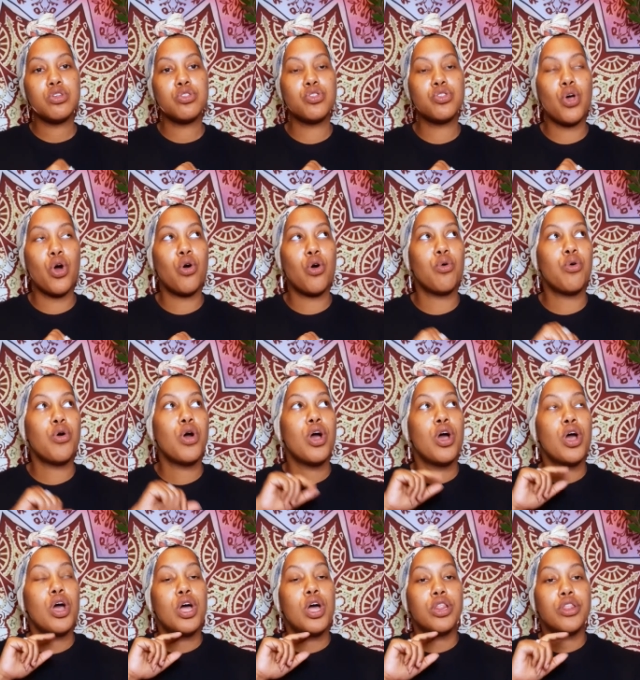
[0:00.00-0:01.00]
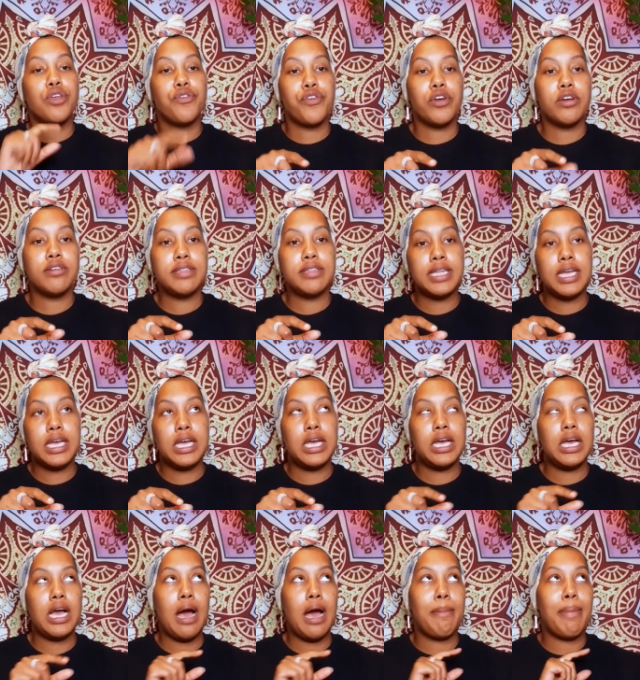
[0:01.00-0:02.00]
So the first
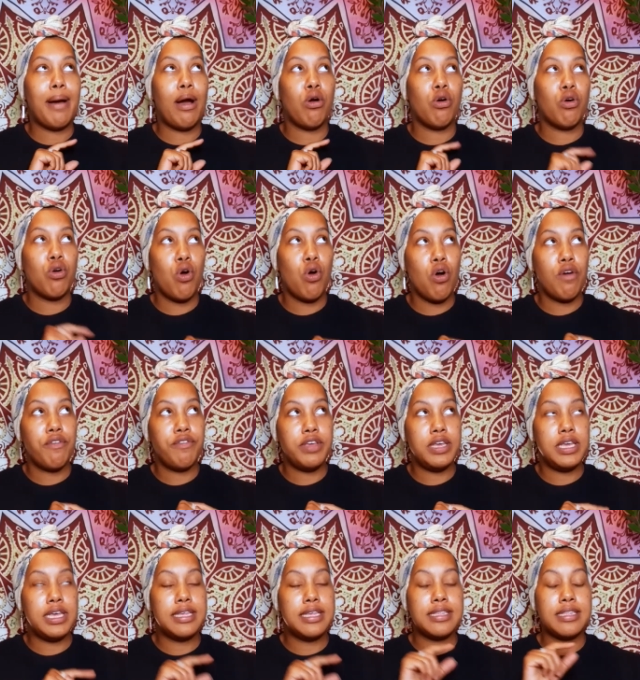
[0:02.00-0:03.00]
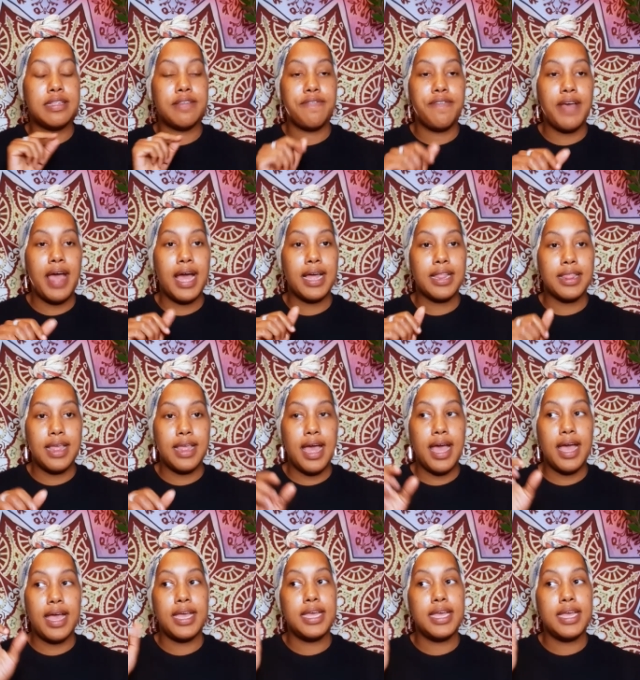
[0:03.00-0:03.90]
thing about coffee is the fact that